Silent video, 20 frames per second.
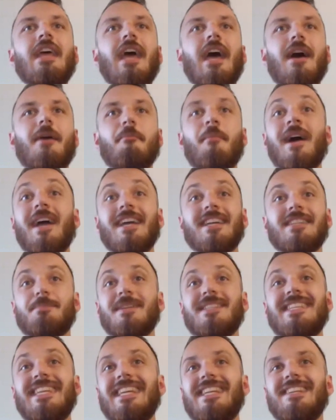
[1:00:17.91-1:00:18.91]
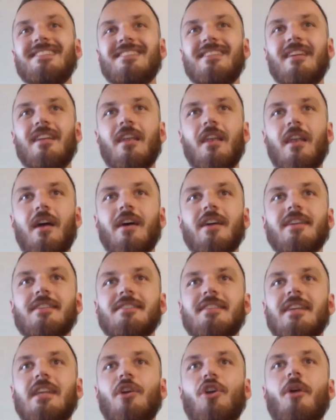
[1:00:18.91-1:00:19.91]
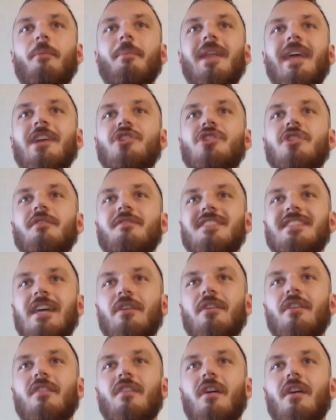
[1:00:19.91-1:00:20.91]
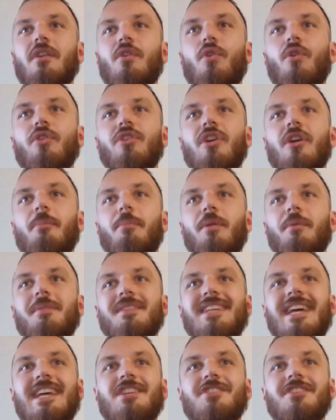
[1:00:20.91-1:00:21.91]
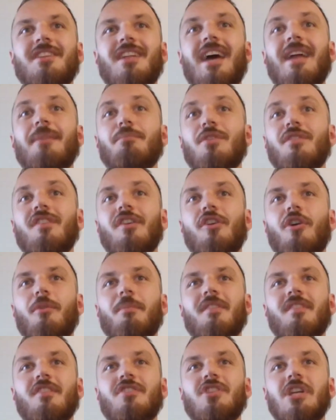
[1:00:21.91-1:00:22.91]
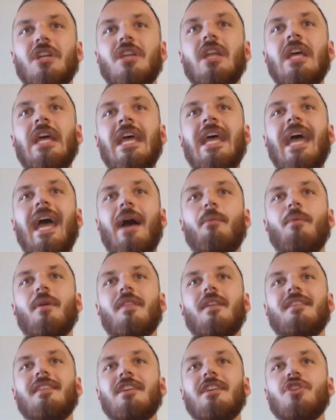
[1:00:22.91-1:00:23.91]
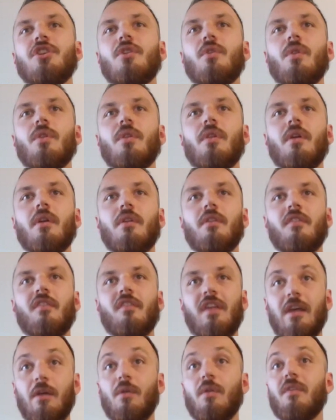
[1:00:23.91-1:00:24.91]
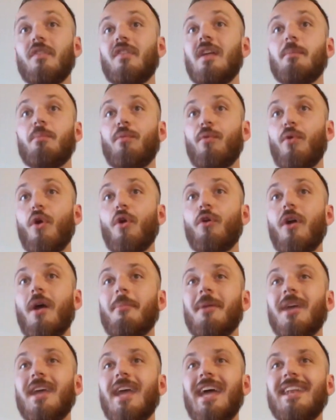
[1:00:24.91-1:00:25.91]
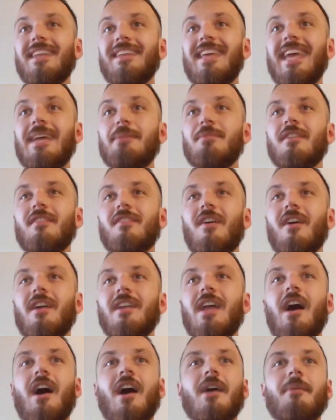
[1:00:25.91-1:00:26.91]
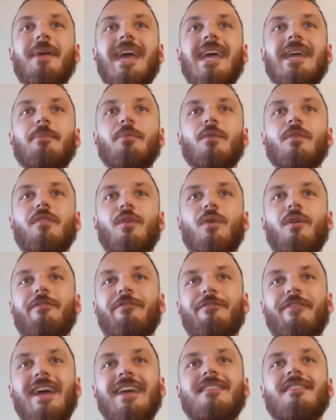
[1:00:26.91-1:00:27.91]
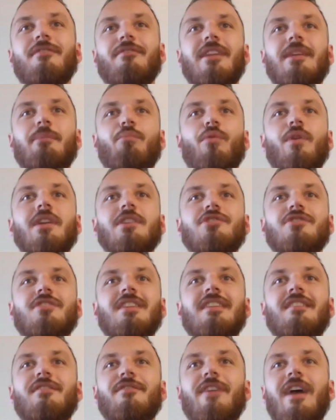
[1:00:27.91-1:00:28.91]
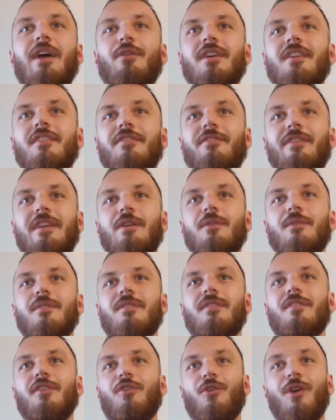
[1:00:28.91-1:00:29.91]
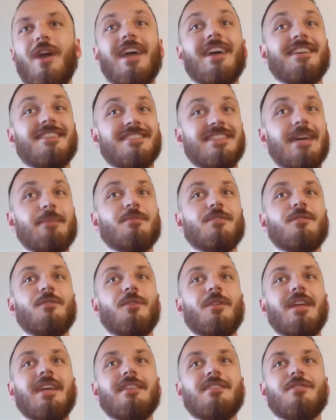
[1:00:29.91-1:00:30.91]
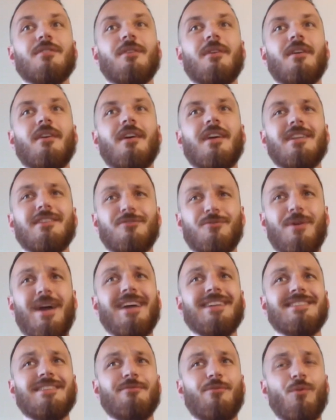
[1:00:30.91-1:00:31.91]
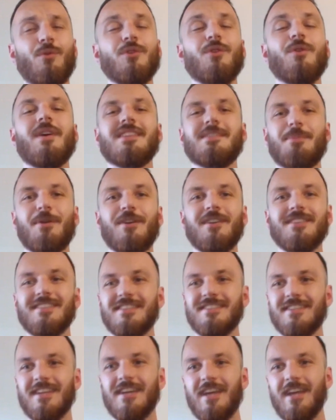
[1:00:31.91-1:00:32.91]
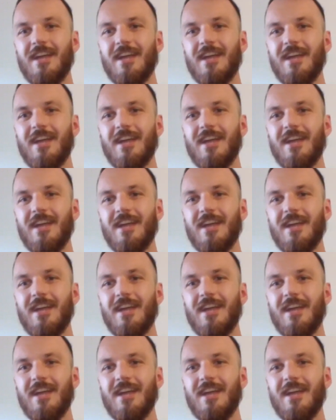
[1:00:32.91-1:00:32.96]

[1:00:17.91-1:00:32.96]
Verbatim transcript: Uh, my expertise lies in a combination of sound design, audio implementation, and music composition. And with additional skills in programming and game design, I am able to effectively bridge these various fields to create exceptional inter- interactive audio experiences.